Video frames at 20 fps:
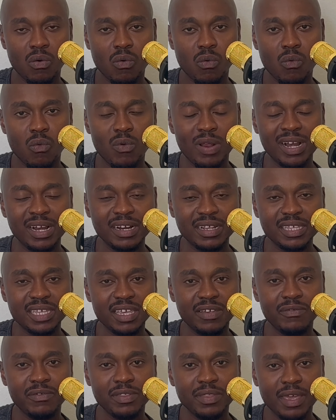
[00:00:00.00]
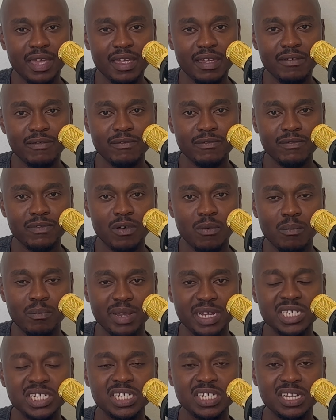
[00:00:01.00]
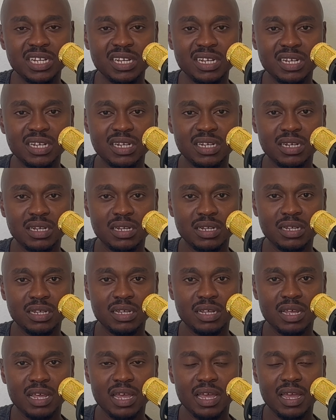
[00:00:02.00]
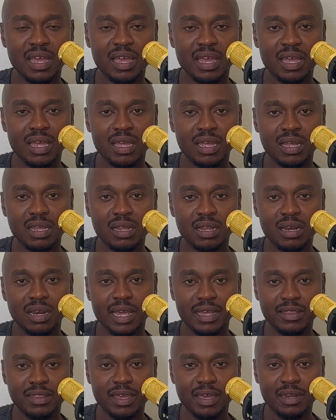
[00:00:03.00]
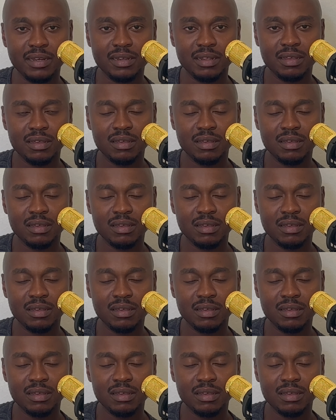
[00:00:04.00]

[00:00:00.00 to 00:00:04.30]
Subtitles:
will give you the information like that.